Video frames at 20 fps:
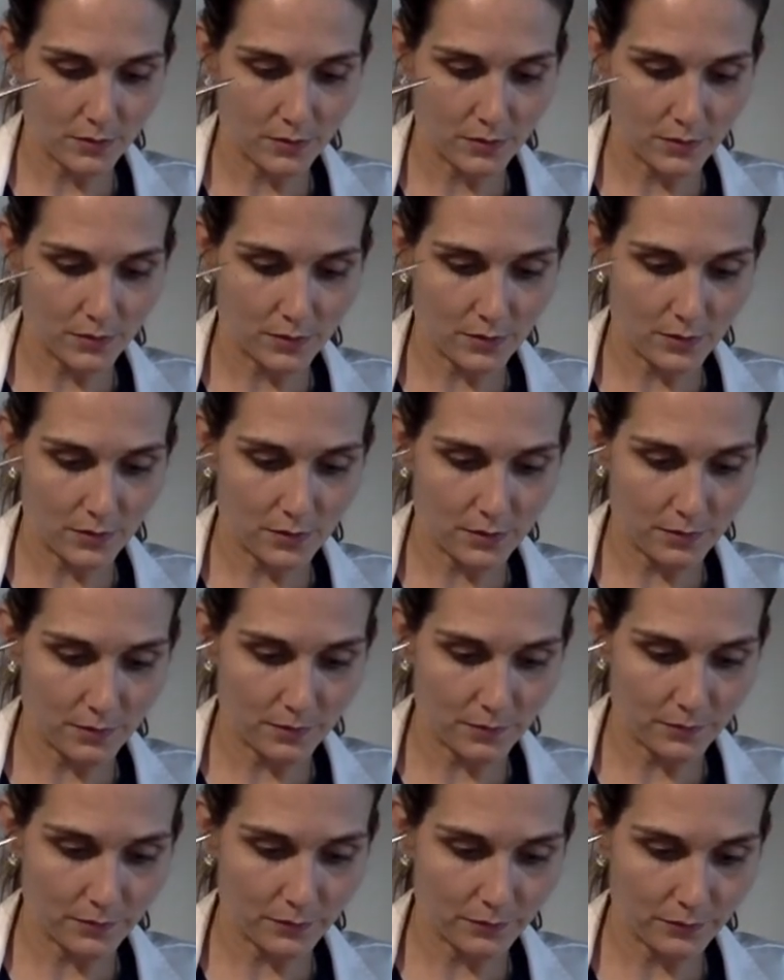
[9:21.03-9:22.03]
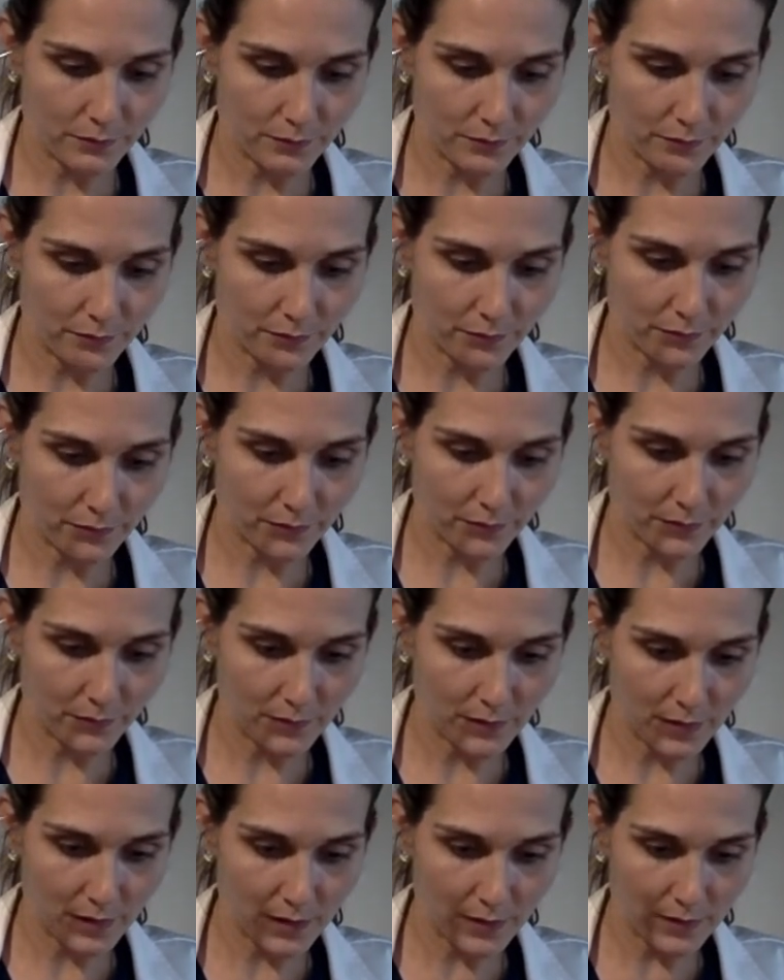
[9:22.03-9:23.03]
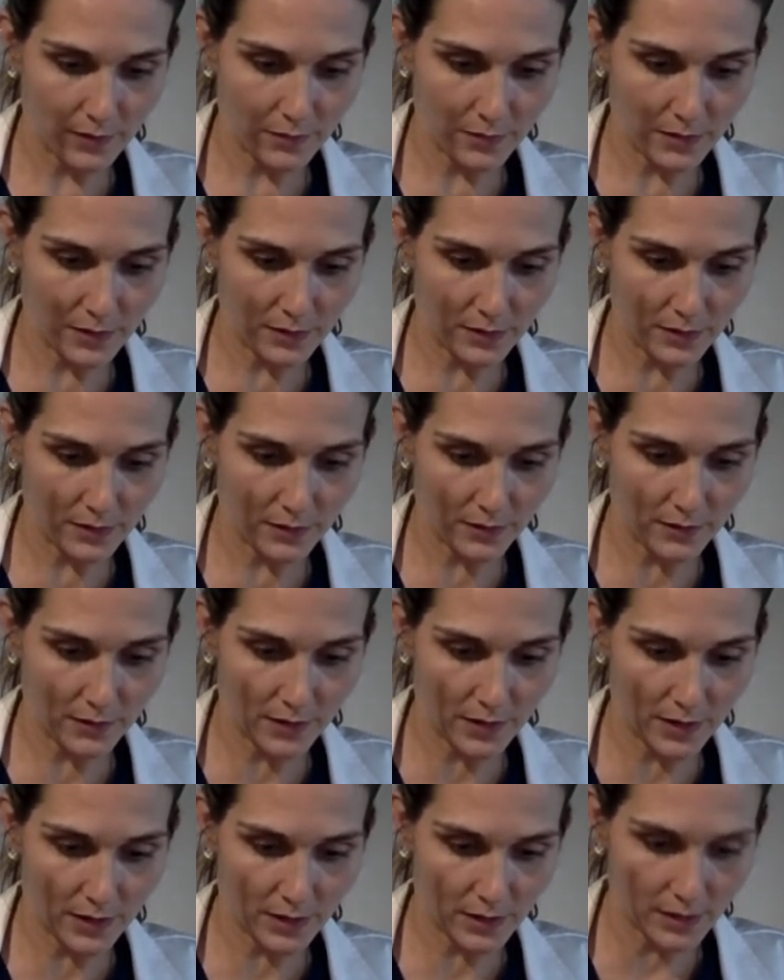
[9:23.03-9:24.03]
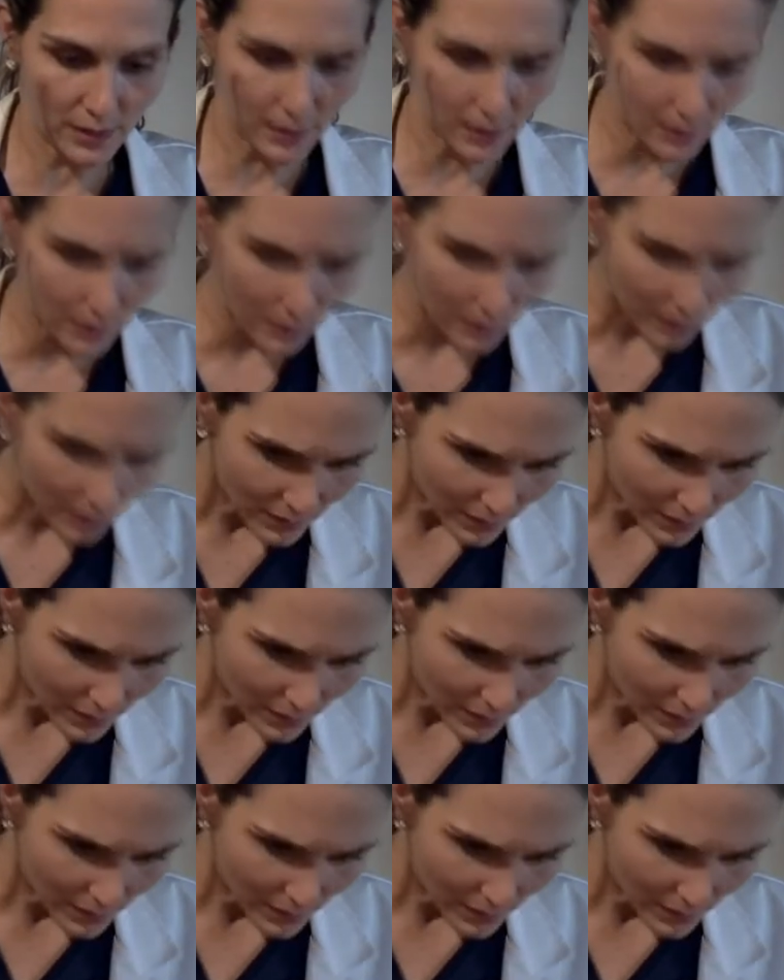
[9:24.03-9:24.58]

Through, leaving myself that tail.